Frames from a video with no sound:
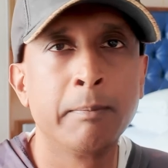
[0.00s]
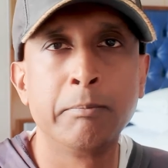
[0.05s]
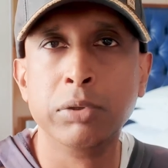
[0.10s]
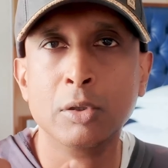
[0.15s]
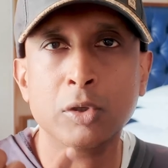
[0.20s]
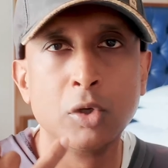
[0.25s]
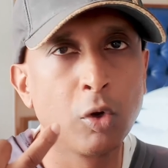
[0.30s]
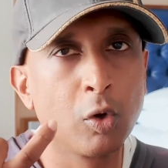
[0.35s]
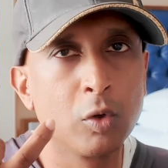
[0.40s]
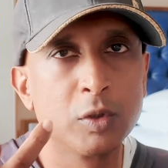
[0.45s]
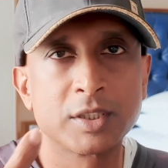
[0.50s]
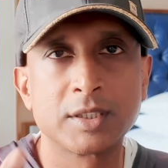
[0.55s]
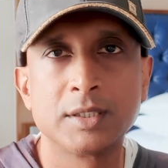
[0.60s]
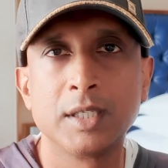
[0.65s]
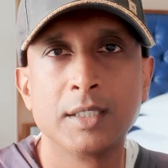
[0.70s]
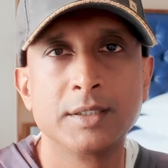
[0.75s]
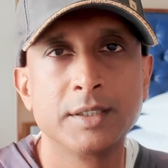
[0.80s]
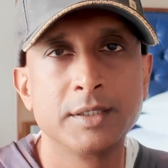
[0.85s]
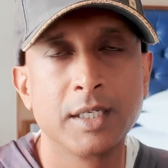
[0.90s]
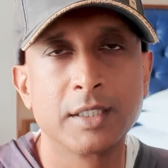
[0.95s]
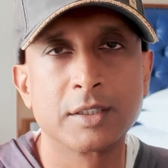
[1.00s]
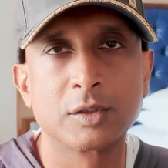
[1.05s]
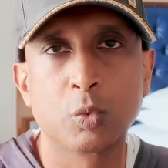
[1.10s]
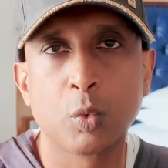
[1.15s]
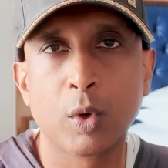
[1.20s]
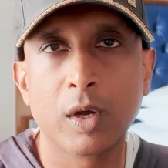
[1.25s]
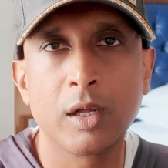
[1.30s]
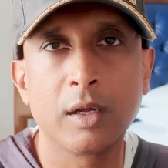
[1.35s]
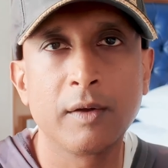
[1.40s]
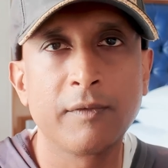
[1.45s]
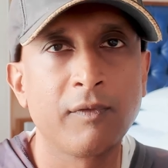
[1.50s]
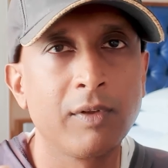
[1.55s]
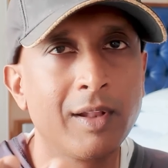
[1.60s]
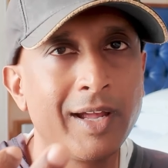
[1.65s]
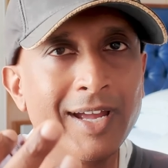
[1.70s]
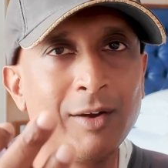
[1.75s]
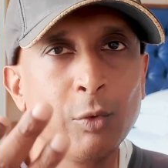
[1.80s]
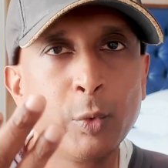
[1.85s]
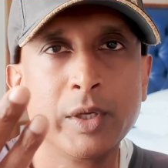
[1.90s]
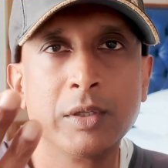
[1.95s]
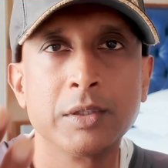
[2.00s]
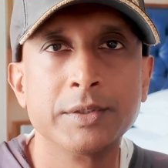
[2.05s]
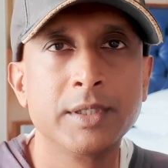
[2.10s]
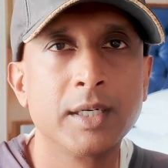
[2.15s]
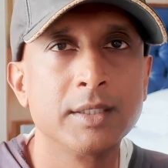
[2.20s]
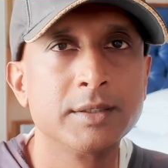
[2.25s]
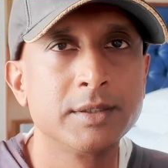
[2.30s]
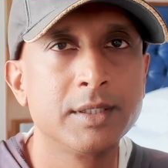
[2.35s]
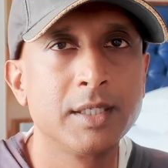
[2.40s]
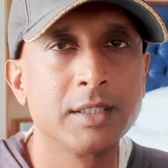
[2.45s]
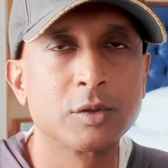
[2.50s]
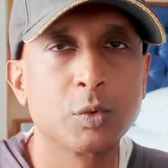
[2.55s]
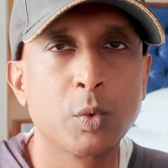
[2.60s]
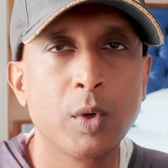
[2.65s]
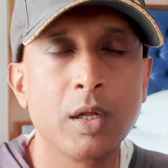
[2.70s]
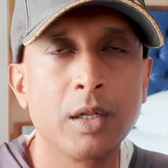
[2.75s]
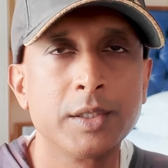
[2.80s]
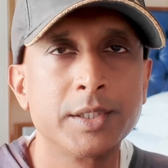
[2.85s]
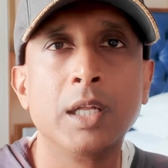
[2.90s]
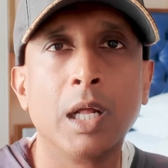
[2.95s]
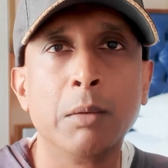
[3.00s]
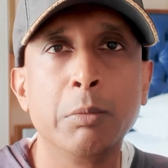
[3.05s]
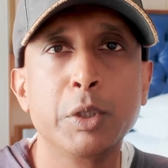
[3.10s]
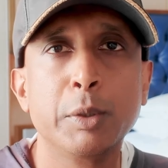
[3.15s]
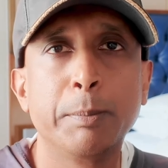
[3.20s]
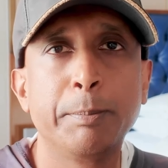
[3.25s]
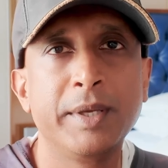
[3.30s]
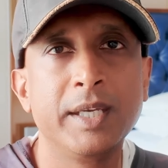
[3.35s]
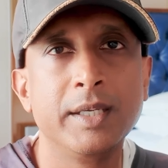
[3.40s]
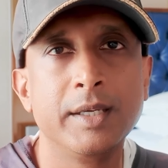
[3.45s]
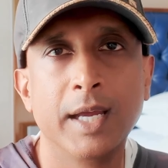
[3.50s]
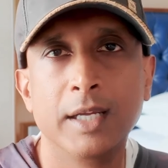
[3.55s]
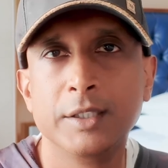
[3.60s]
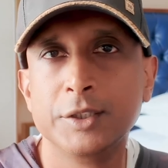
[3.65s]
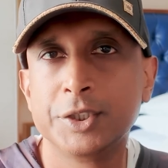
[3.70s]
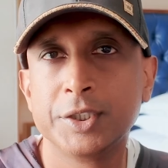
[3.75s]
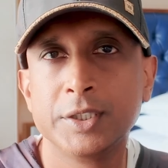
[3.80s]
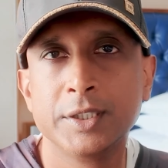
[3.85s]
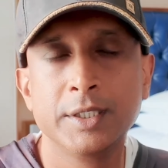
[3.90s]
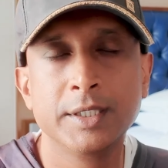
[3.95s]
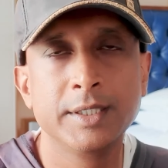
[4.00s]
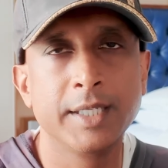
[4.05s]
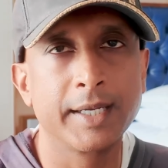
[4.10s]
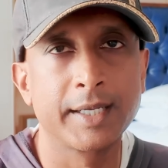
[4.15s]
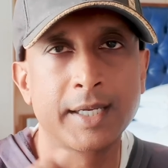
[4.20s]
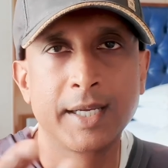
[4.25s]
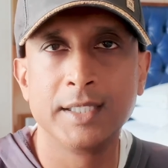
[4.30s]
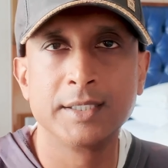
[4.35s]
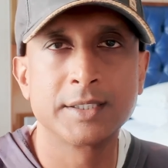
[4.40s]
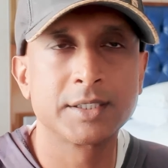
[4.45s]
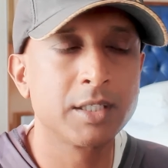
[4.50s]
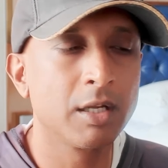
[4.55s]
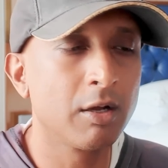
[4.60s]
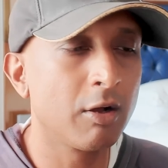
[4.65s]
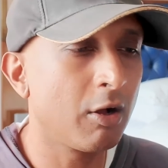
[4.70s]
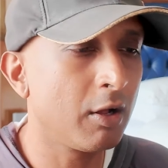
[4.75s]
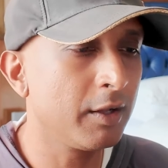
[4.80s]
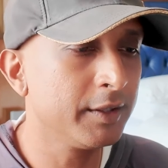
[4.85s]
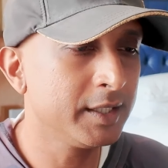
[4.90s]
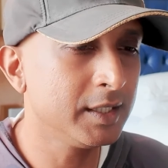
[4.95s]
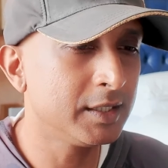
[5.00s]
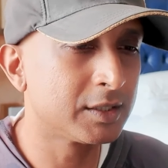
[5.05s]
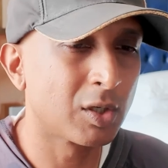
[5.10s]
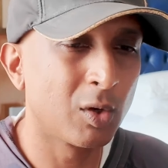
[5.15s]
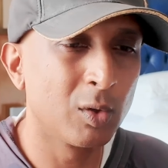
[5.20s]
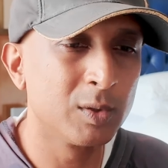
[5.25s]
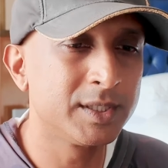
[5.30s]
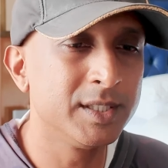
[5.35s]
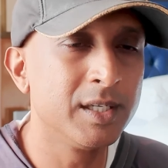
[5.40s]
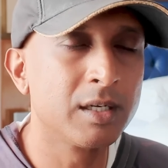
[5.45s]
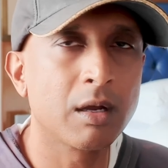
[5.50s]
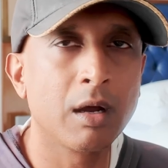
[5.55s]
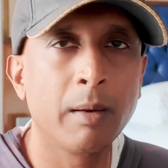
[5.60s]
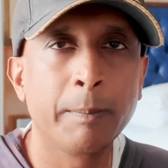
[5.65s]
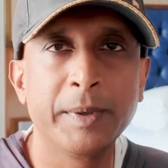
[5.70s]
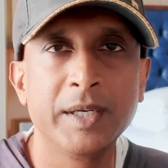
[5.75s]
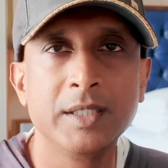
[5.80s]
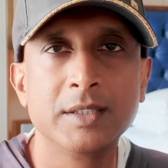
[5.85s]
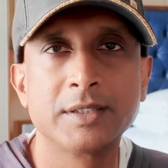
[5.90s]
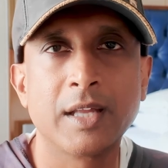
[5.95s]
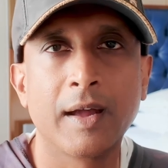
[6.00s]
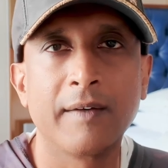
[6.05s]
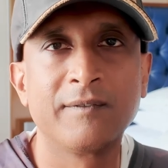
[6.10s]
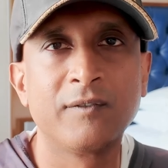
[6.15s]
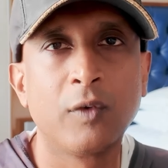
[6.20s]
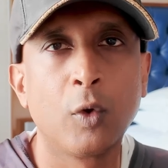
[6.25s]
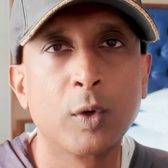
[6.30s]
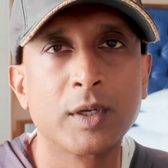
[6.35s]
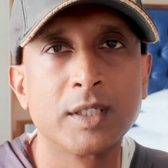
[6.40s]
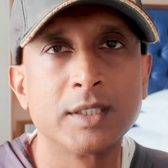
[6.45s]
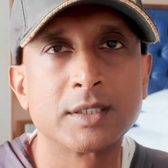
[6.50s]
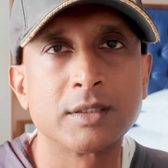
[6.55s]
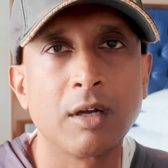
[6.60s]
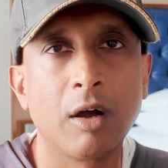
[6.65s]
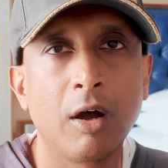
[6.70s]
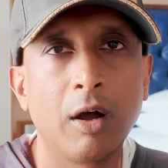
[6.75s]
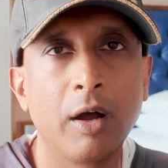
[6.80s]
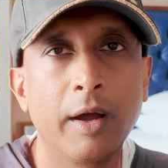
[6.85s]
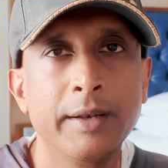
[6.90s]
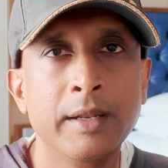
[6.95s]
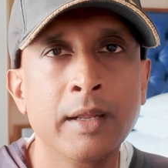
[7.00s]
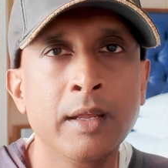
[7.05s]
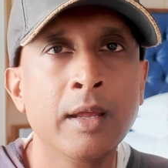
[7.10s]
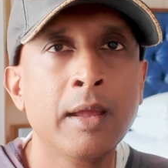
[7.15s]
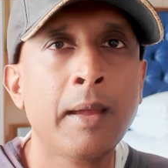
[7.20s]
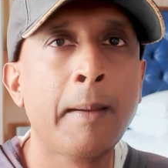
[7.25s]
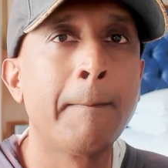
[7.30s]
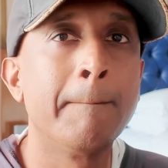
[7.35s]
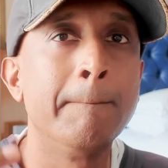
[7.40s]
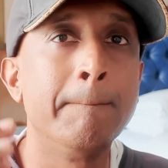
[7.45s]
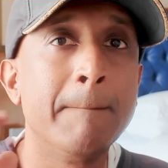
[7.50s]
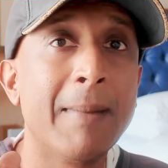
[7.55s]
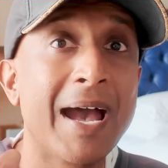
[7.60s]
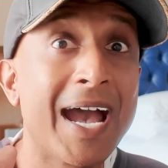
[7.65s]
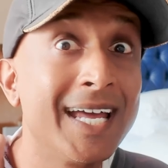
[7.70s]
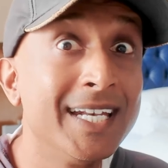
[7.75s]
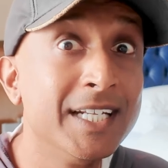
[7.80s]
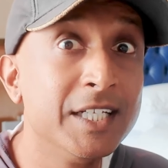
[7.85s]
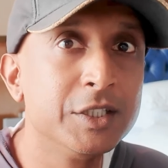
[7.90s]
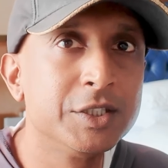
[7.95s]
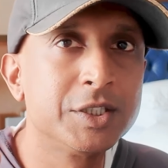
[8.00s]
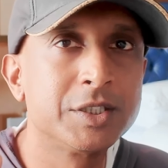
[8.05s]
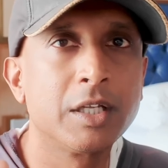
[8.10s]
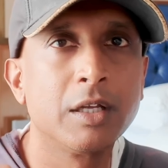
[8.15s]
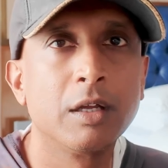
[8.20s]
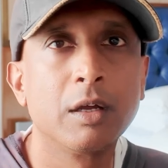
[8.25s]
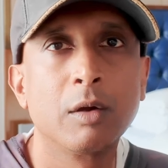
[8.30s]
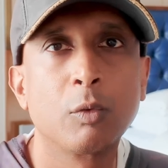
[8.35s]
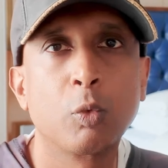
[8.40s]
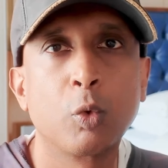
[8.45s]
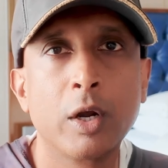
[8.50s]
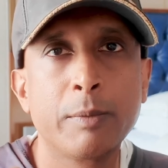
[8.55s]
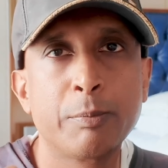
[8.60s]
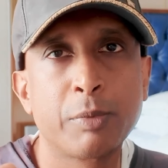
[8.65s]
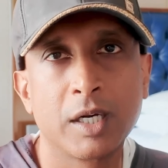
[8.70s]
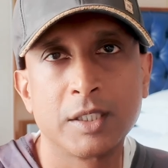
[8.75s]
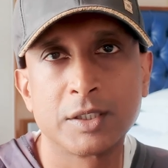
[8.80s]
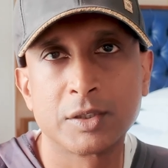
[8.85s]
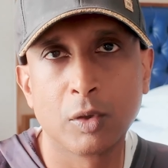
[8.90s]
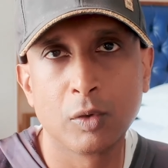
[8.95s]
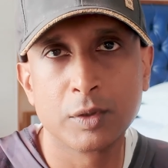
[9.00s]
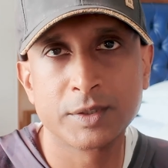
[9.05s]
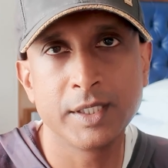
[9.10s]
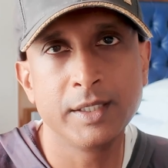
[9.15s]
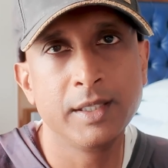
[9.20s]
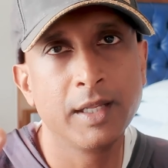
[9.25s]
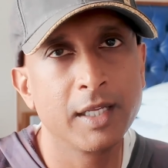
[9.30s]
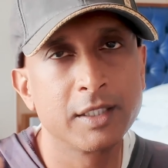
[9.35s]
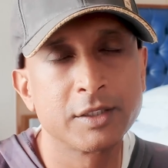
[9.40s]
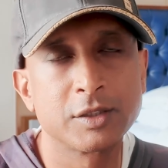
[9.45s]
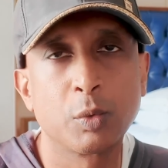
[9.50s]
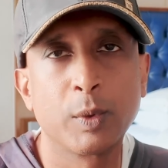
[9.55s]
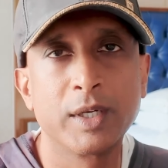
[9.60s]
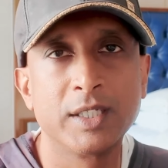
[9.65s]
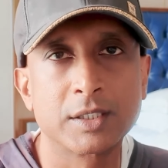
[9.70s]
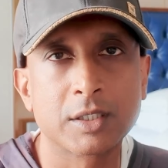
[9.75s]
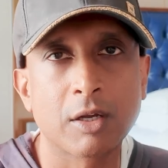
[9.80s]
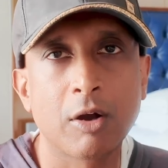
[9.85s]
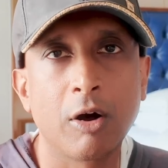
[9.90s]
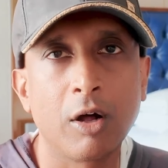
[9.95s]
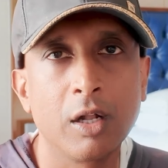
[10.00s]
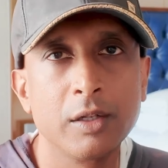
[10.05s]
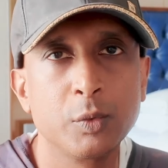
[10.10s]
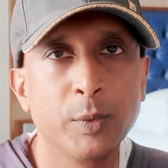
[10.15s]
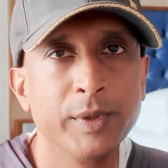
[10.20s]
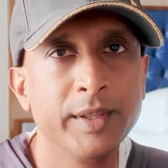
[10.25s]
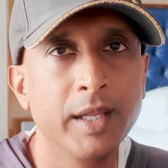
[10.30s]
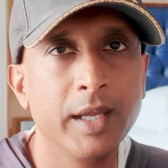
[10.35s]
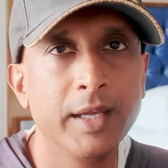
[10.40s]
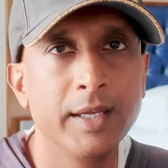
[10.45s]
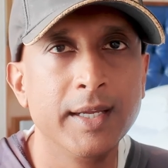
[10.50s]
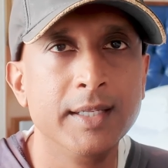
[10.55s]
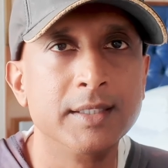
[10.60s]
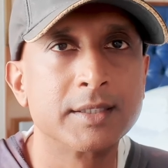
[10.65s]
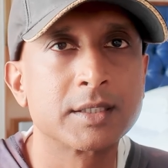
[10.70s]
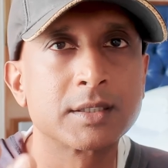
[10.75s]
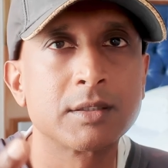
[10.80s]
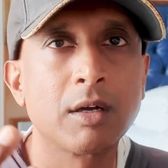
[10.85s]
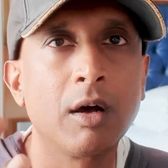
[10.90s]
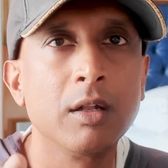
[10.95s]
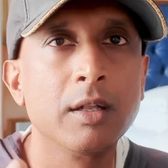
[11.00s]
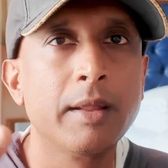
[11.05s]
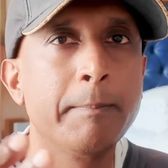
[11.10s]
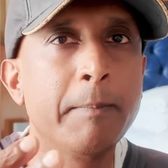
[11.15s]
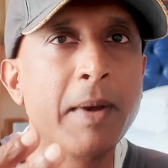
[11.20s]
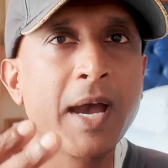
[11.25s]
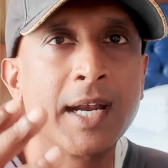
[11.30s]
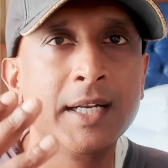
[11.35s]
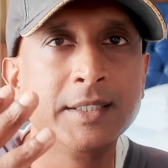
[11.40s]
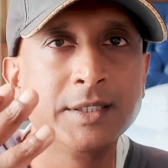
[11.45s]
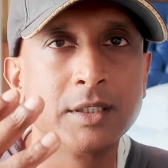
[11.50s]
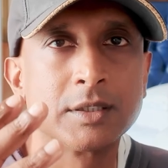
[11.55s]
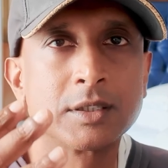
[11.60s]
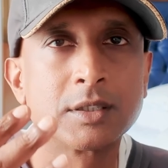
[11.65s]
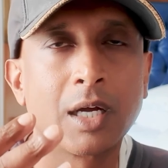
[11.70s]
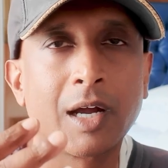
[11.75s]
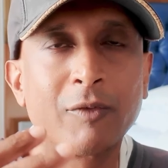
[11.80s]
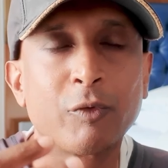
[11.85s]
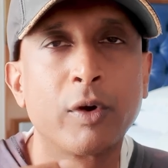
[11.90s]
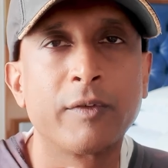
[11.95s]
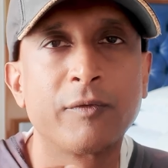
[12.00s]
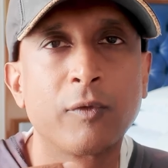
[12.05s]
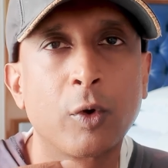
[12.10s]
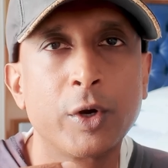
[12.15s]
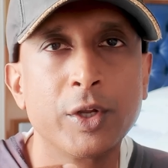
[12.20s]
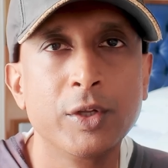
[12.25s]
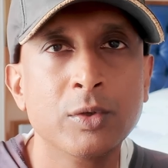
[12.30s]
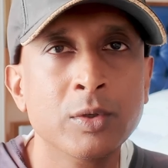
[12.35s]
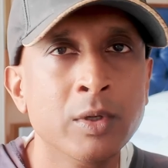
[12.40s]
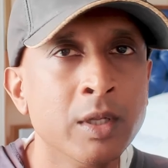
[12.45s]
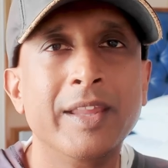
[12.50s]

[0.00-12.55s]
Bluehost does it as well. Flywheel does it as well. WP Engine and Kinsta, all these hosting companies that focus on managed WordPress hosting, that's what it's called when they install and manage the software for you.